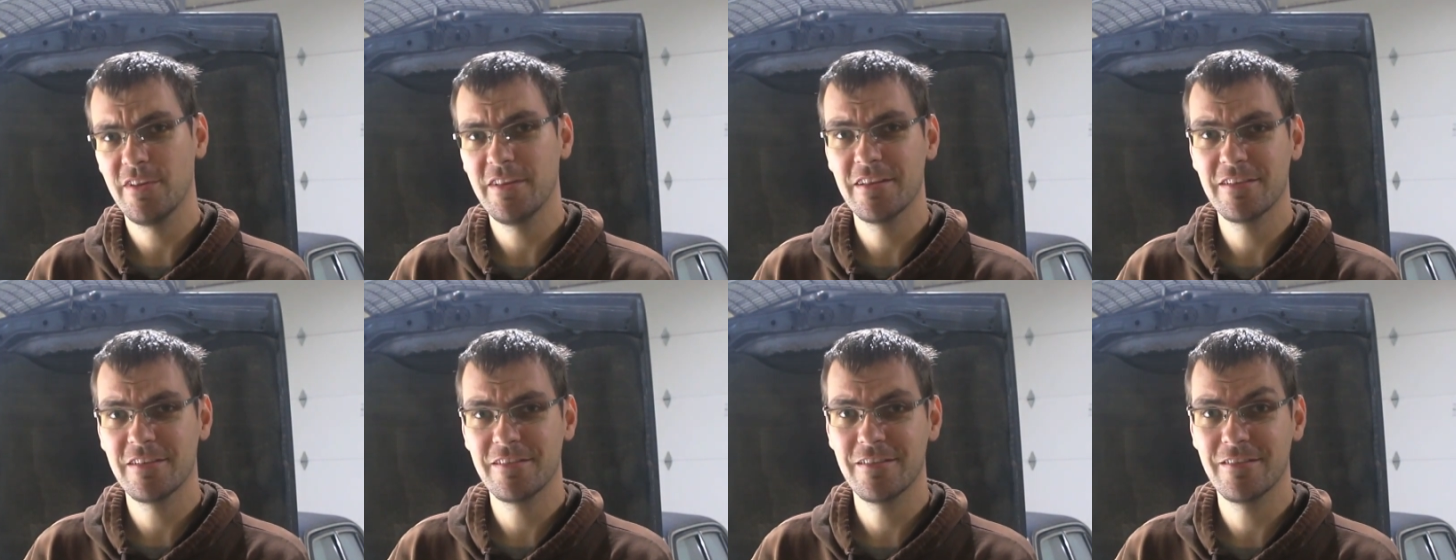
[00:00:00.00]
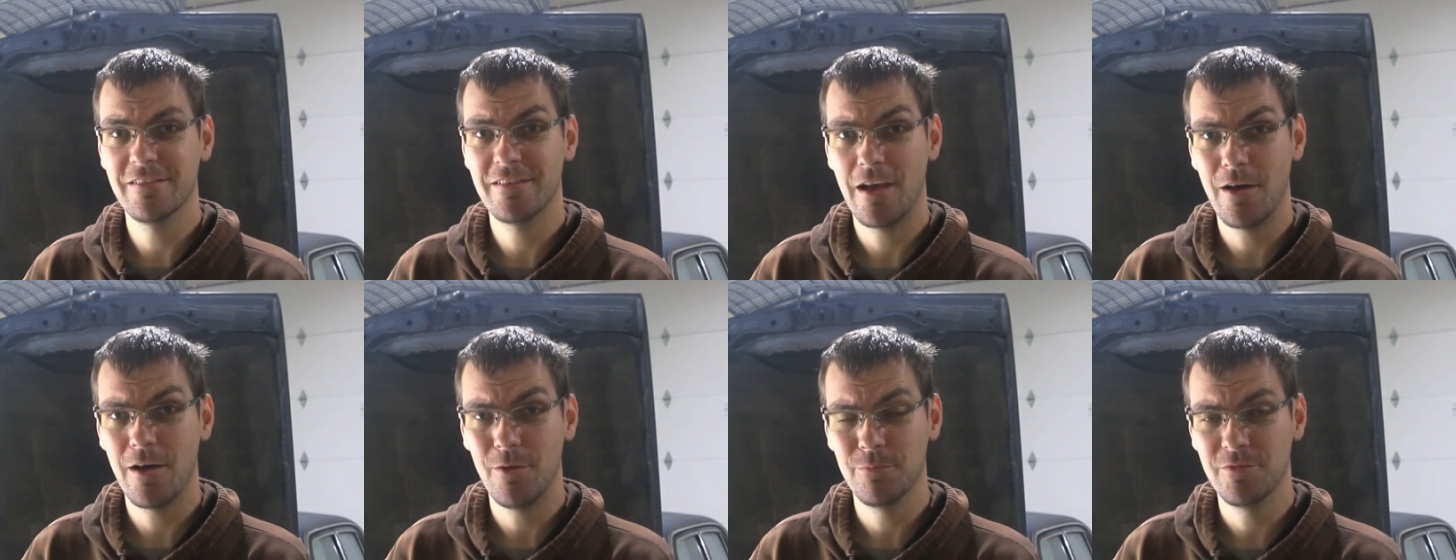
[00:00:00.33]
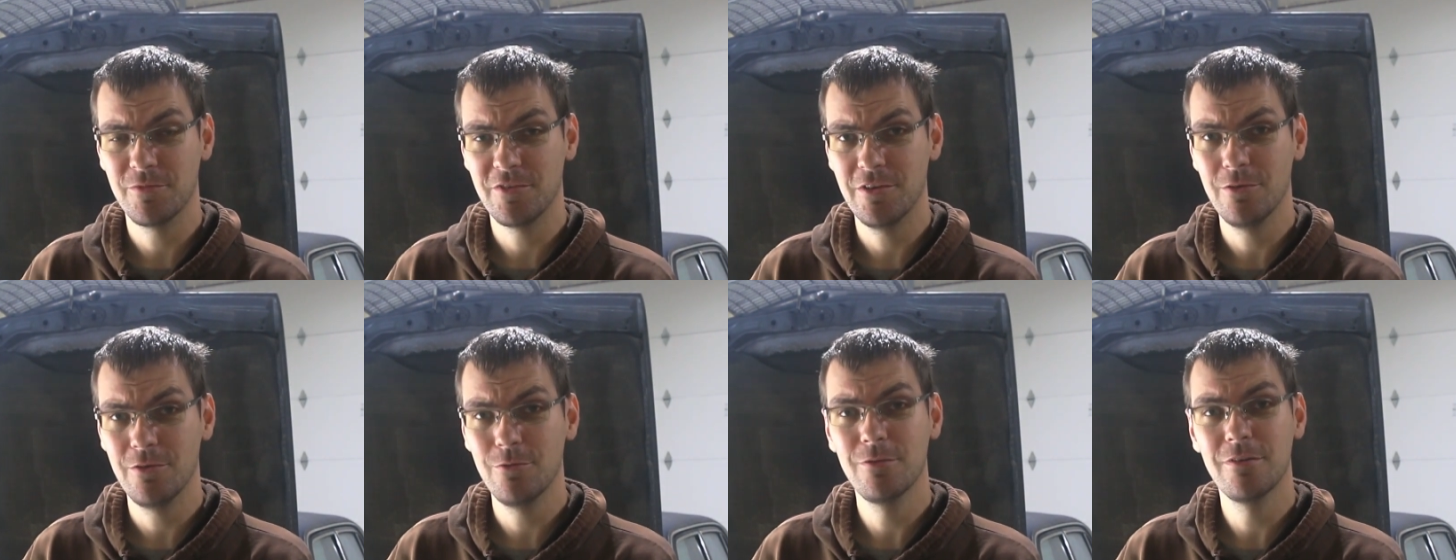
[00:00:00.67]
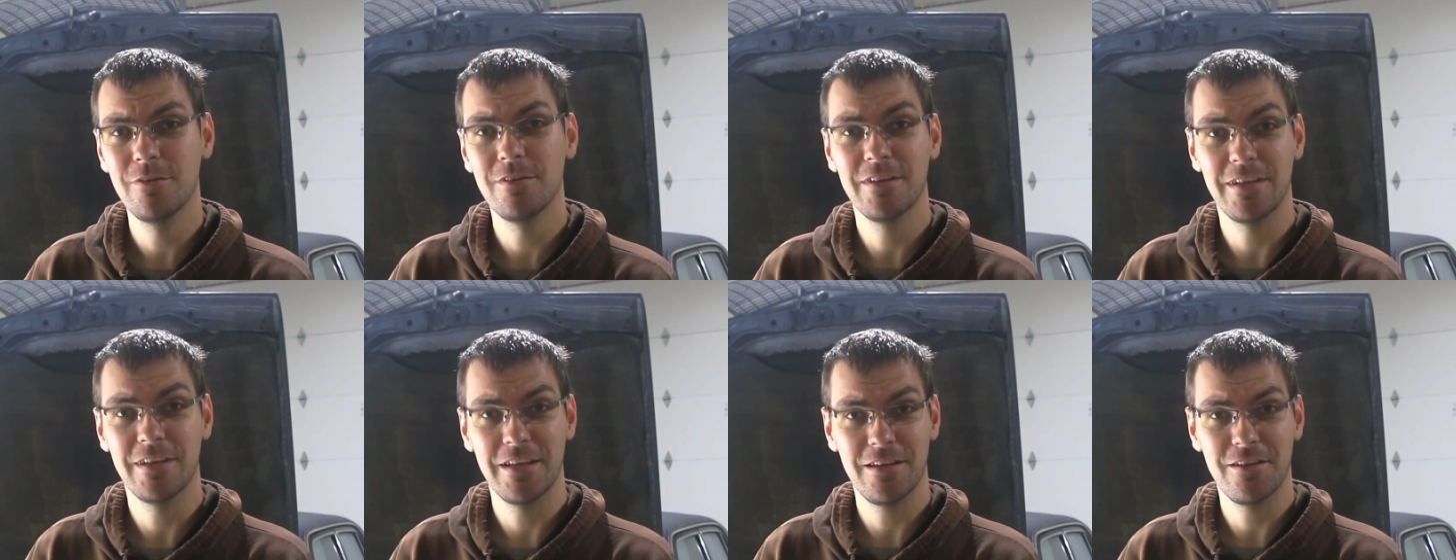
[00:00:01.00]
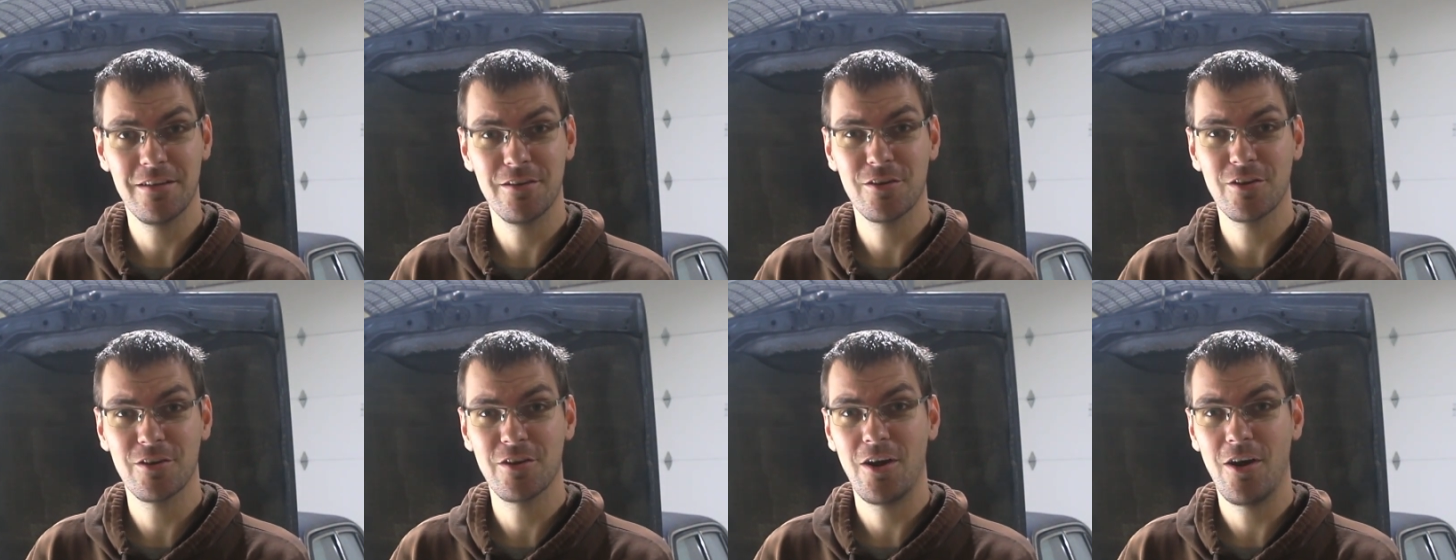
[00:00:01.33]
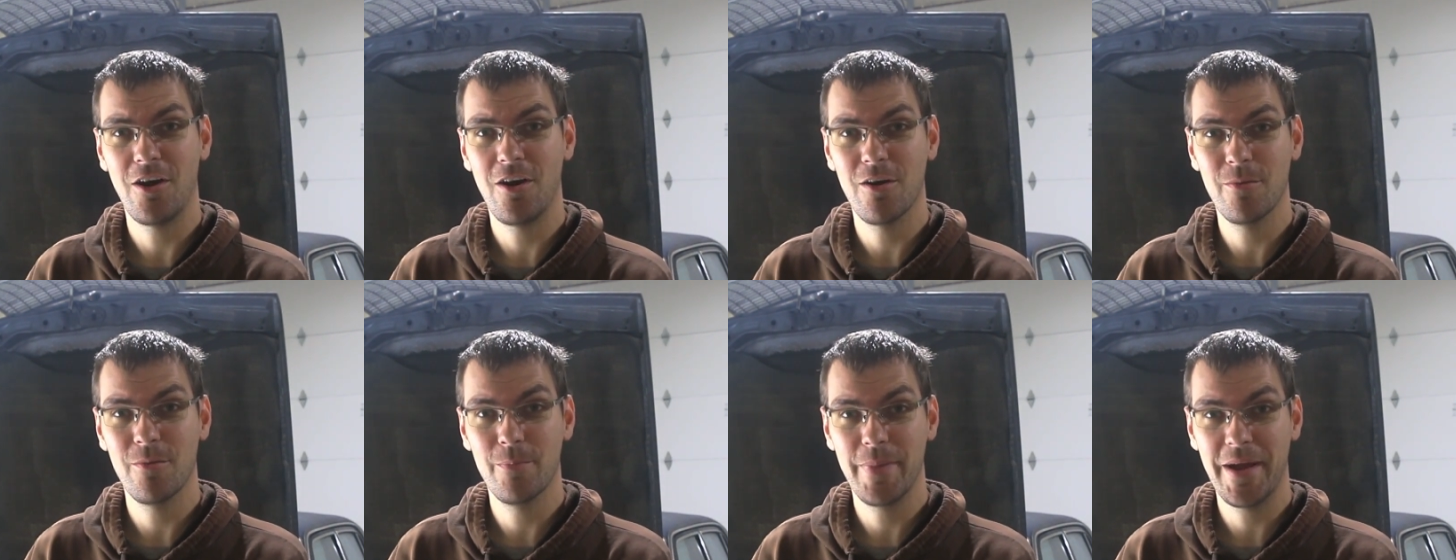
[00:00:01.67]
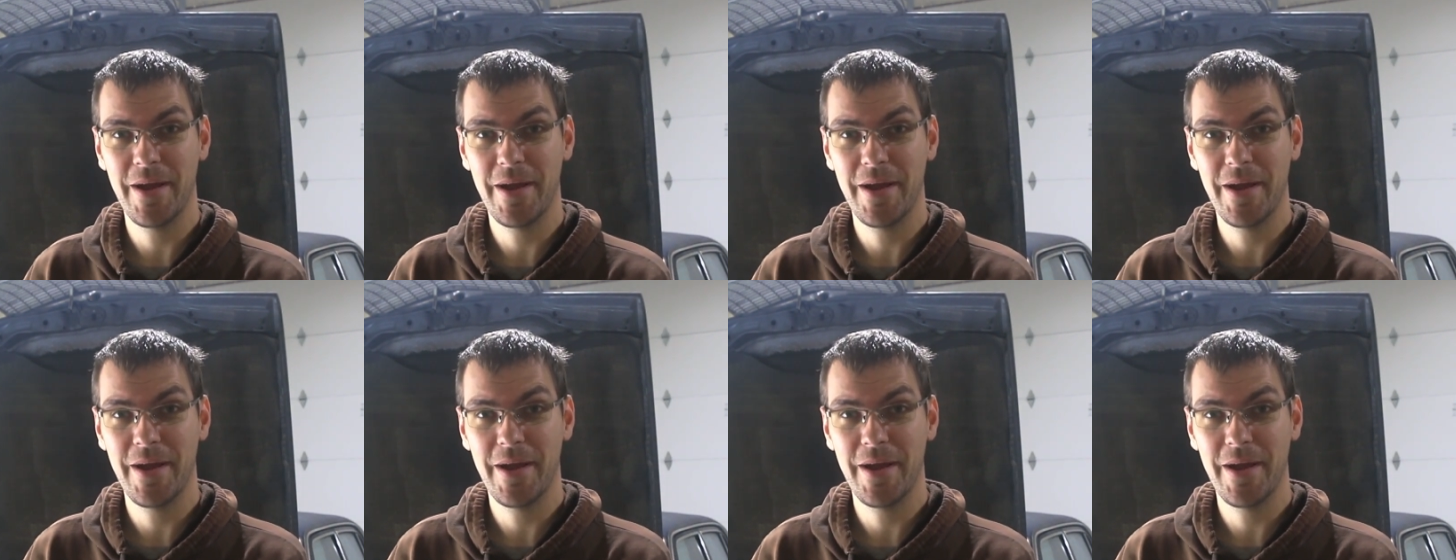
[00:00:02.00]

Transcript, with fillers: this has helped you get your car